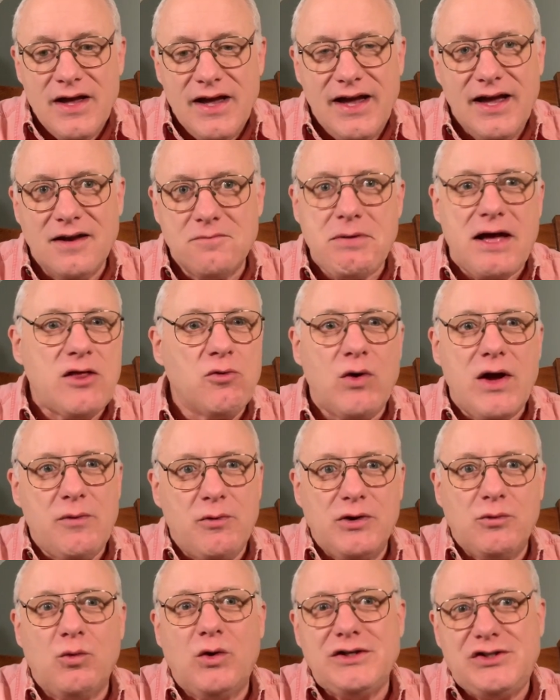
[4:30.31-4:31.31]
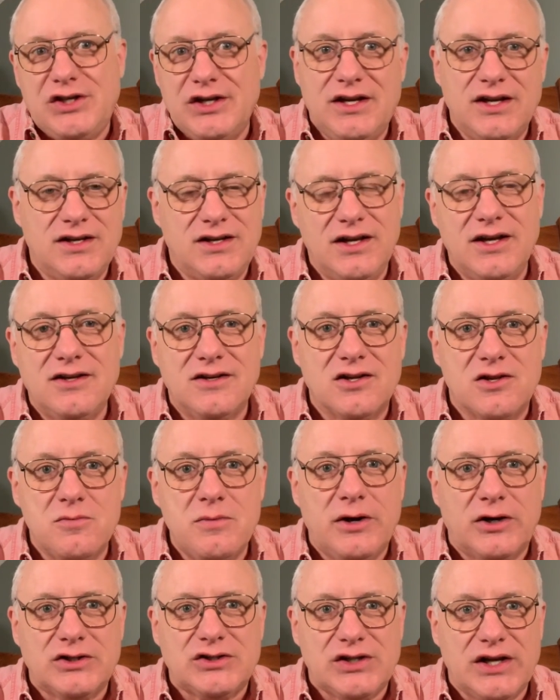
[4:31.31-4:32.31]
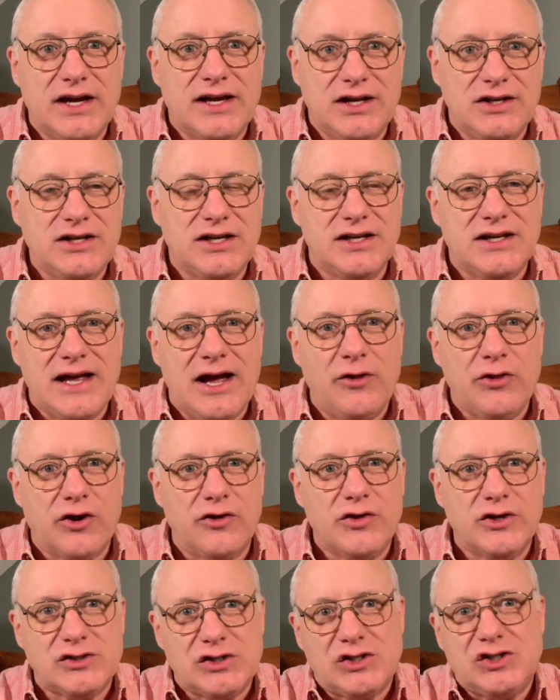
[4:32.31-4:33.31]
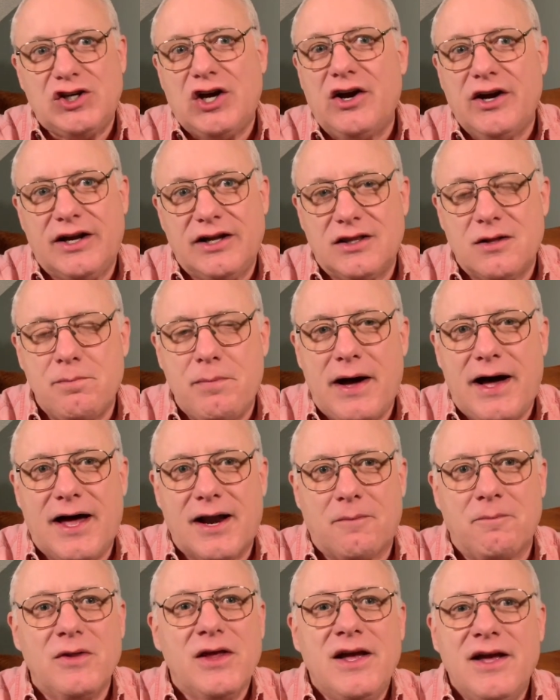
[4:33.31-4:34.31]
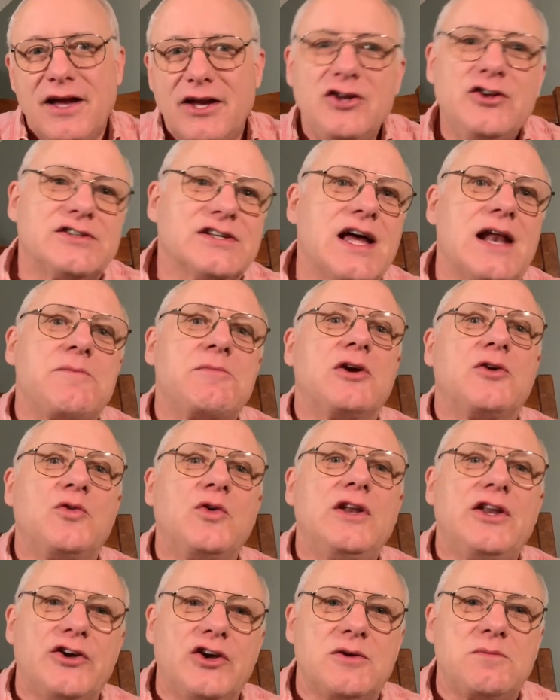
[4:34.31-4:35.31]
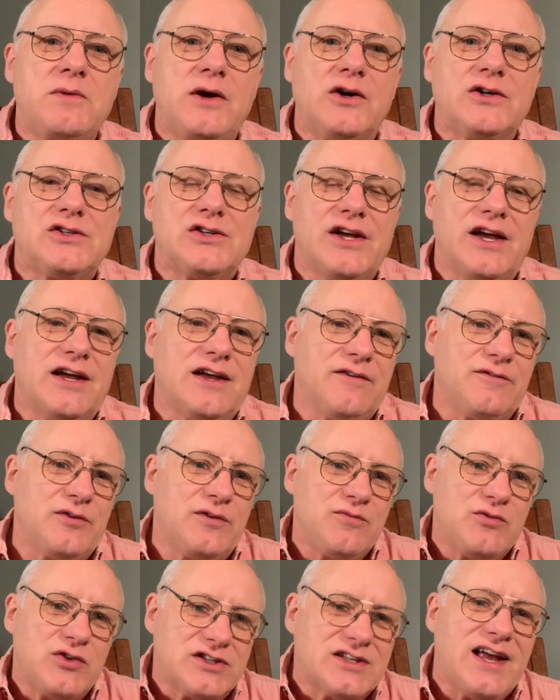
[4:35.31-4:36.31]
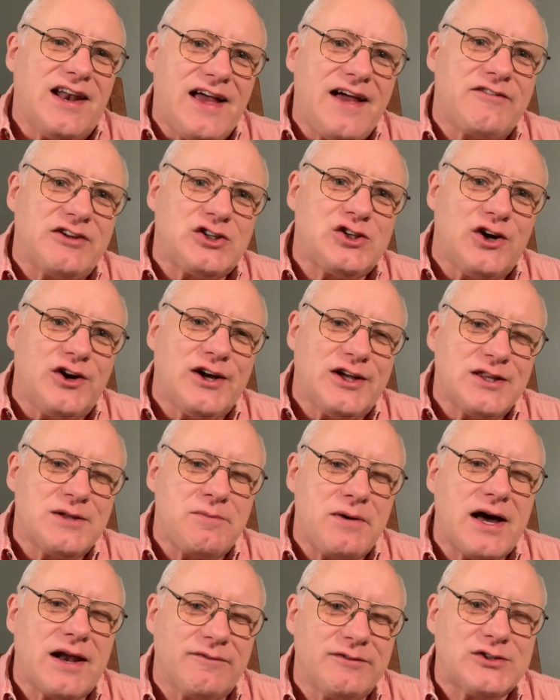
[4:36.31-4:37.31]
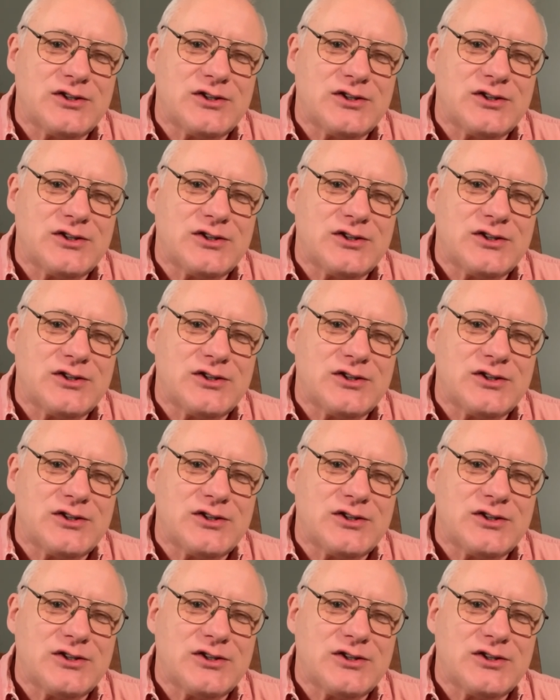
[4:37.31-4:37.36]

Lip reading: And by the way, once you get into the milkshake and you get down there, there's a chunk in the bottom. You know, it's got to be a really good milkshake. It's got to have a chunk in the bottom.